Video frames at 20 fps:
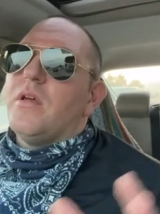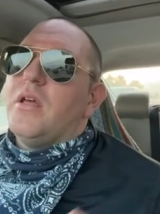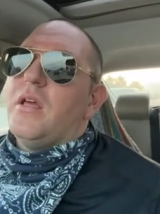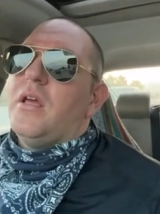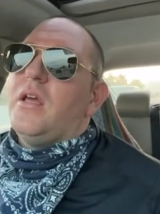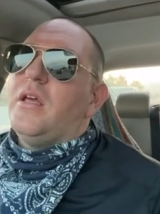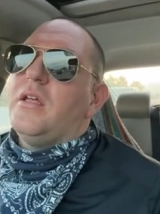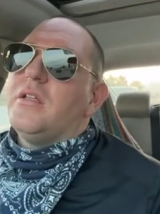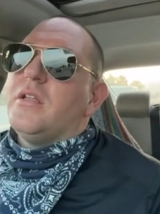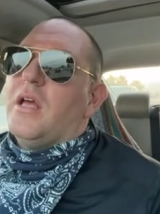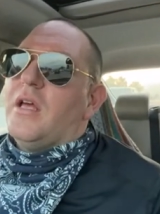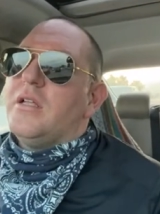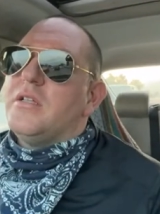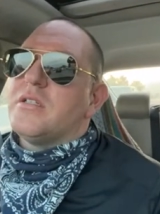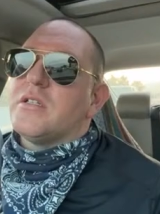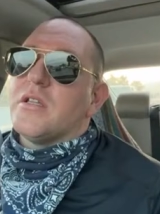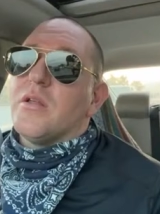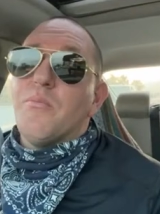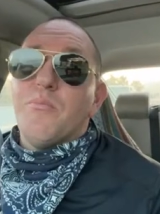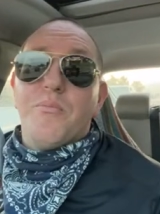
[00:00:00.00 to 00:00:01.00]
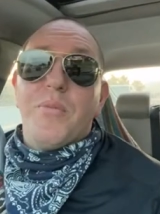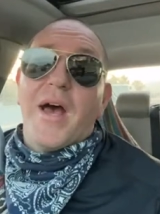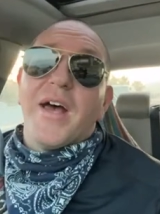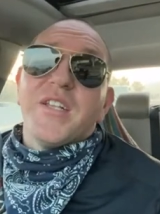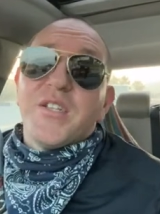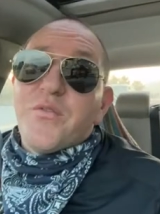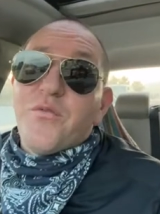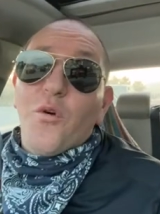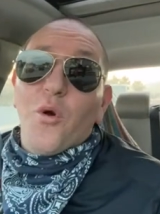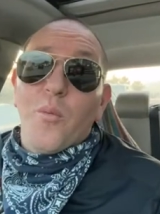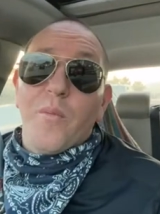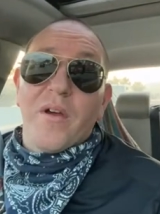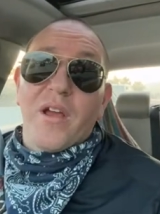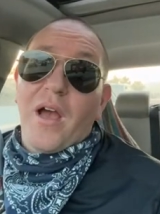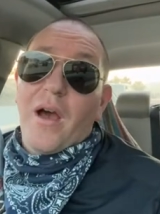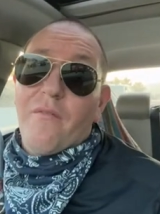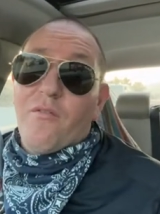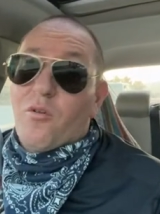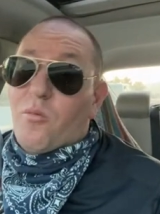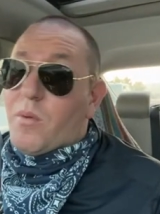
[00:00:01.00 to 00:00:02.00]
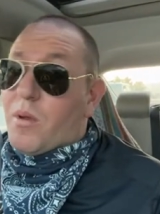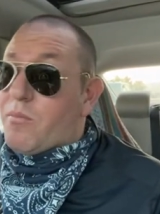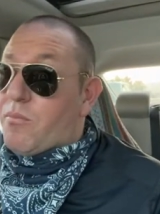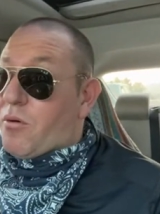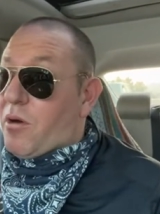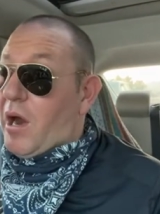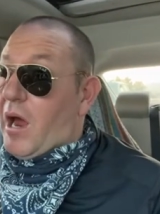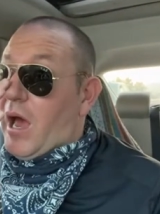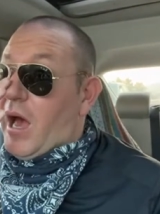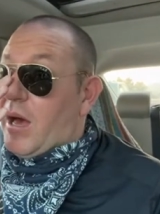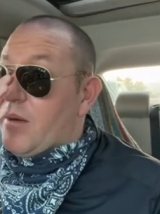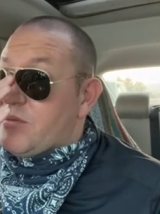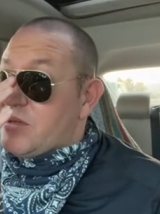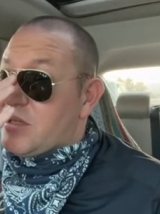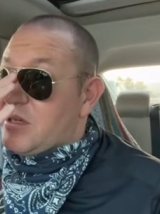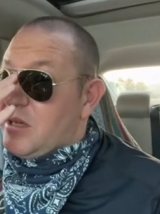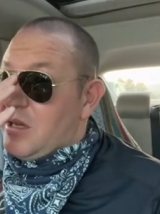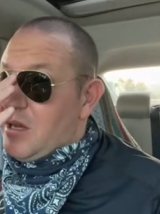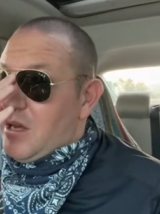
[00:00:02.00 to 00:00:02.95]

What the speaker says: is the best form of government, perhaps.